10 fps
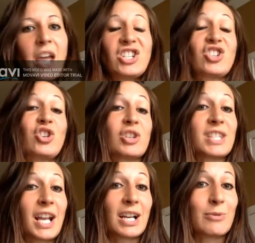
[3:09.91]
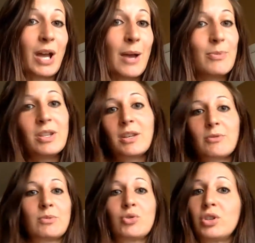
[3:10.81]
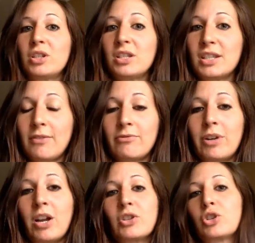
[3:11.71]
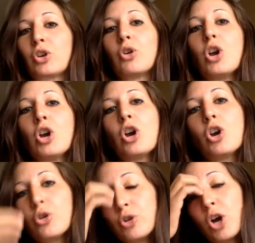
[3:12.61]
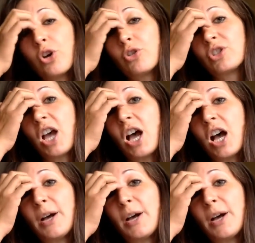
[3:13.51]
I don't know exactly what happened. There were some trees and stuff around, so who knows.